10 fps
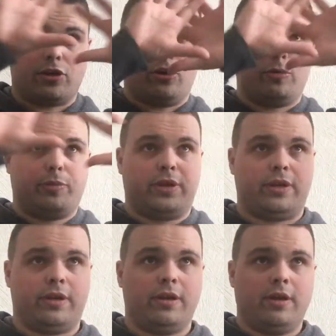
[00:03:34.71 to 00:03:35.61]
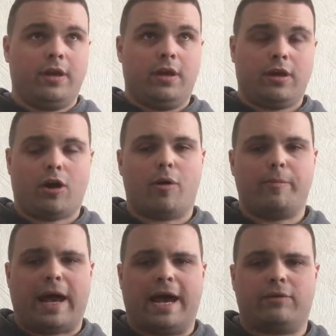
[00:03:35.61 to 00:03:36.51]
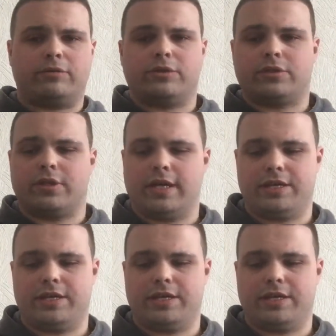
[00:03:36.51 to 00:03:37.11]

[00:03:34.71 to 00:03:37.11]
open compound.